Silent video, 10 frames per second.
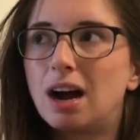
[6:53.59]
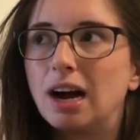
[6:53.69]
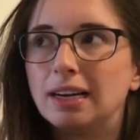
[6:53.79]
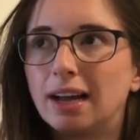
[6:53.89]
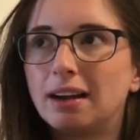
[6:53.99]

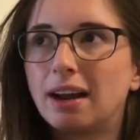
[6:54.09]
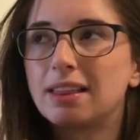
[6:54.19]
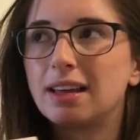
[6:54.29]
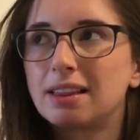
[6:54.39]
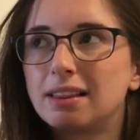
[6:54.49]
again, I
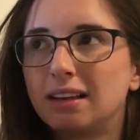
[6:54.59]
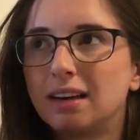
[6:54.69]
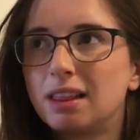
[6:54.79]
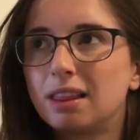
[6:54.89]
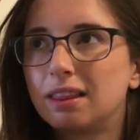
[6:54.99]
think
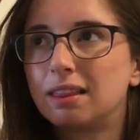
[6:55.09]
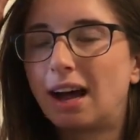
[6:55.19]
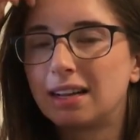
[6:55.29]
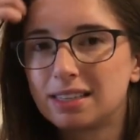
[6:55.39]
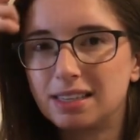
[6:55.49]
that
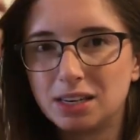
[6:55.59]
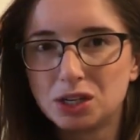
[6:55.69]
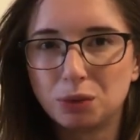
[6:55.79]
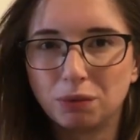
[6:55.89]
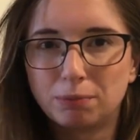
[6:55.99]
that's the
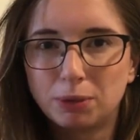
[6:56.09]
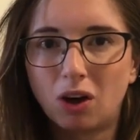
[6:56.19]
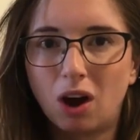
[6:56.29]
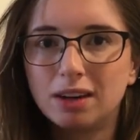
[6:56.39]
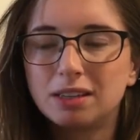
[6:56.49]
issue of
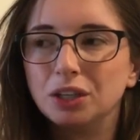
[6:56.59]
plot.